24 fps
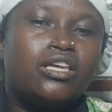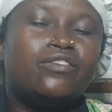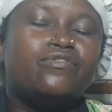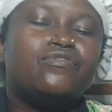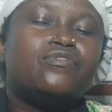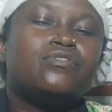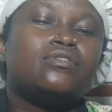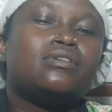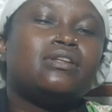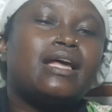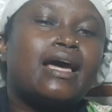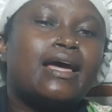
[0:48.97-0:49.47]

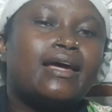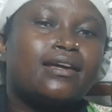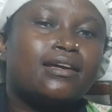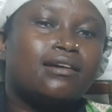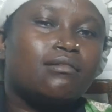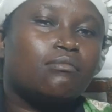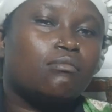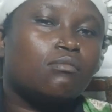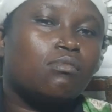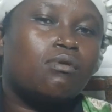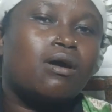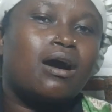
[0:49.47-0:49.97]
if you like,
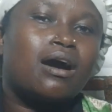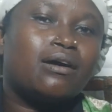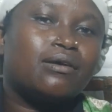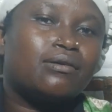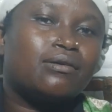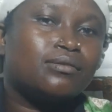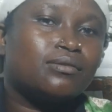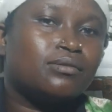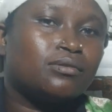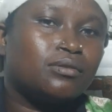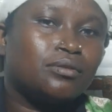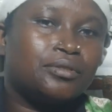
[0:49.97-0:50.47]

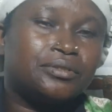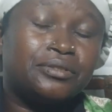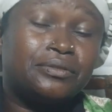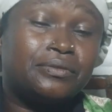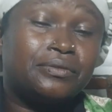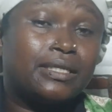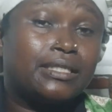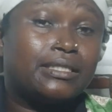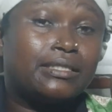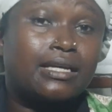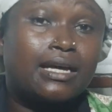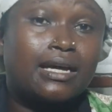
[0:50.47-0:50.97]
borrow
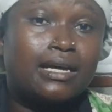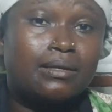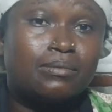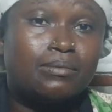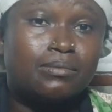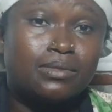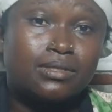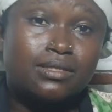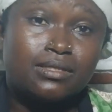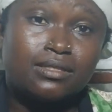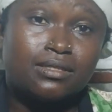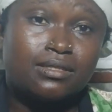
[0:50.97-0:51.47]
100
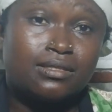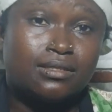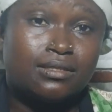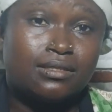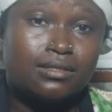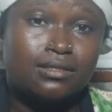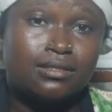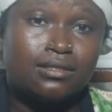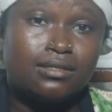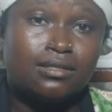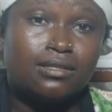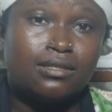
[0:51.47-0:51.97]
times,
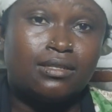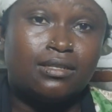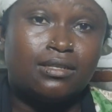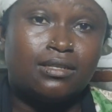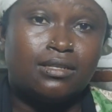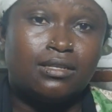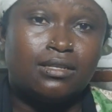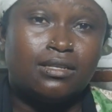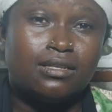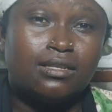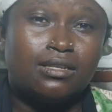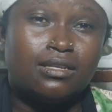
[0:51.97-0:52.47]

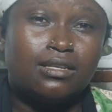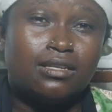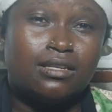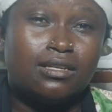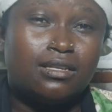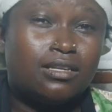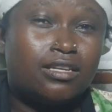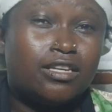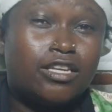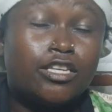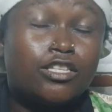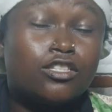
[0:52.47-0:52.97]

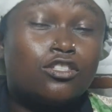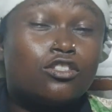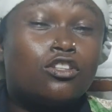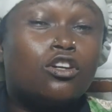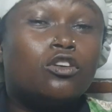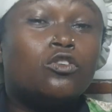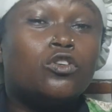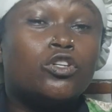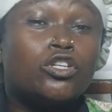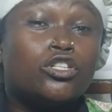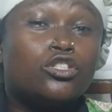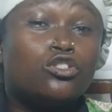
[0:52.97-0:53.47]
it's
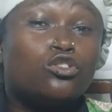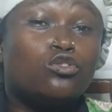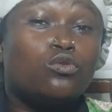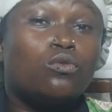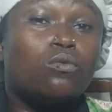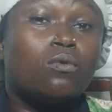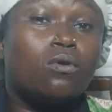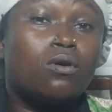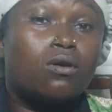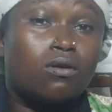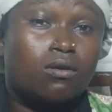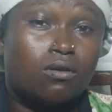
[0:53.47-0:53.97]
not going to
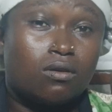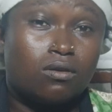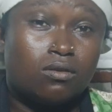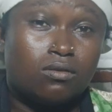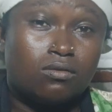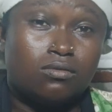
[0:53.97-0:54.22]
work.